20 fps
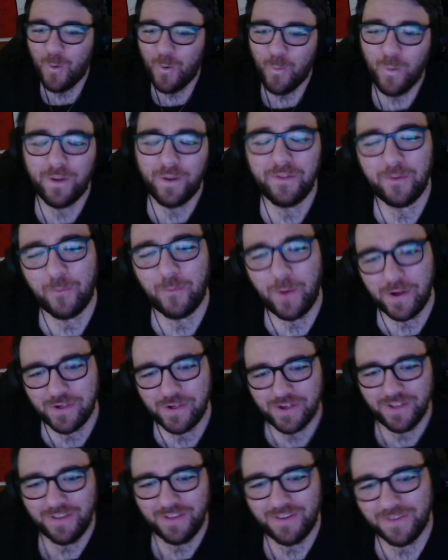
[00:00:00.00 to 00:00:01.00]
one of the
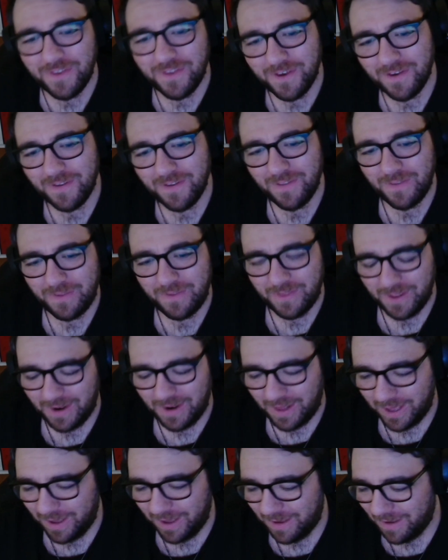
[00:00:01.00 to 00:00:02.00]
questions that
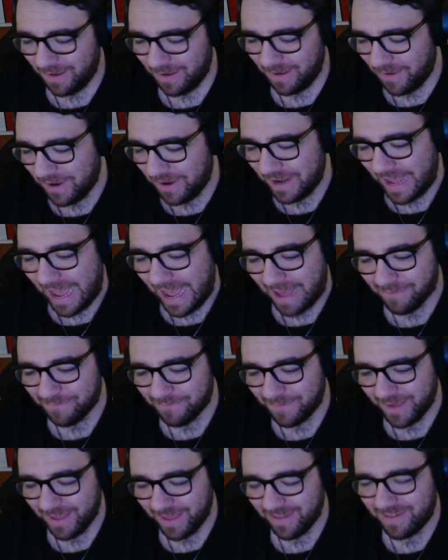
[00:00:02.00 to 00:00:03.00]
like I kind of have
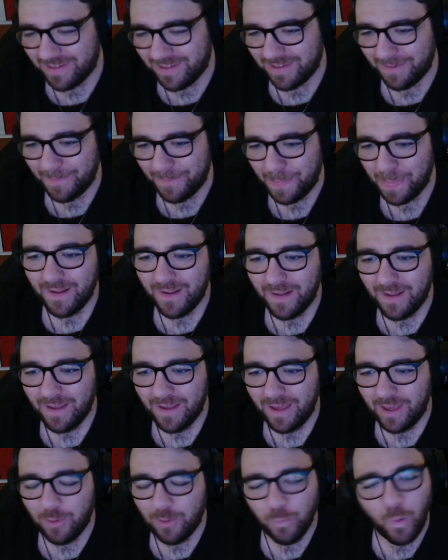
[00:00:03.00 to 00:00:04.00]
is
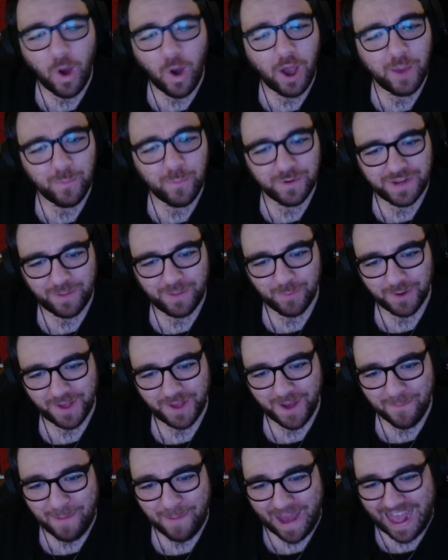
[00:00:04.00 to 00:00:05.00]
why would he want to
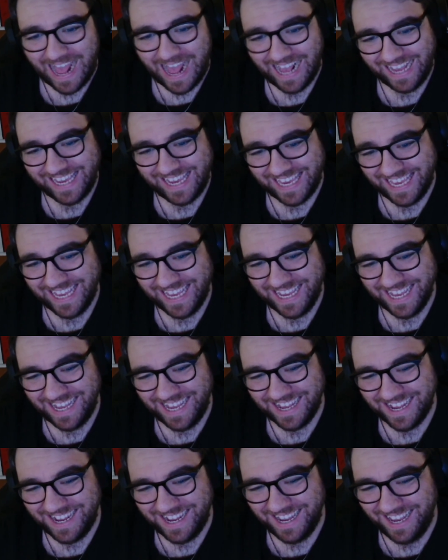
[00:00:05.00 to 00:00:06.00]
come back?
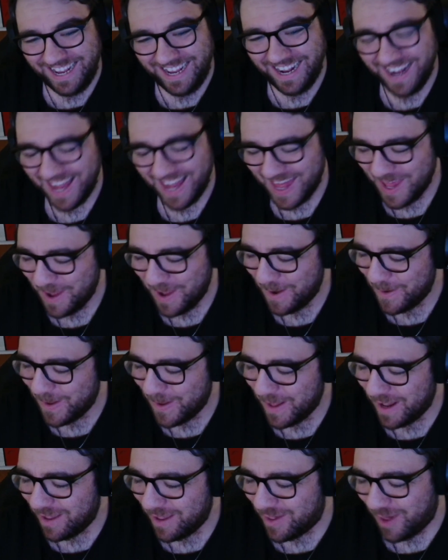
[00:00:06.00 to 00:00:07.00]

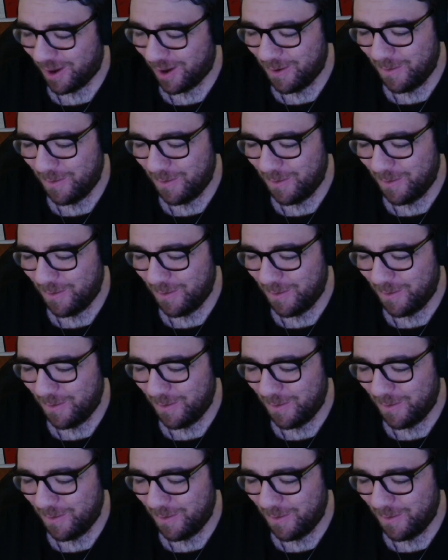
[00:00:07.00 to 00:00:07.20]
So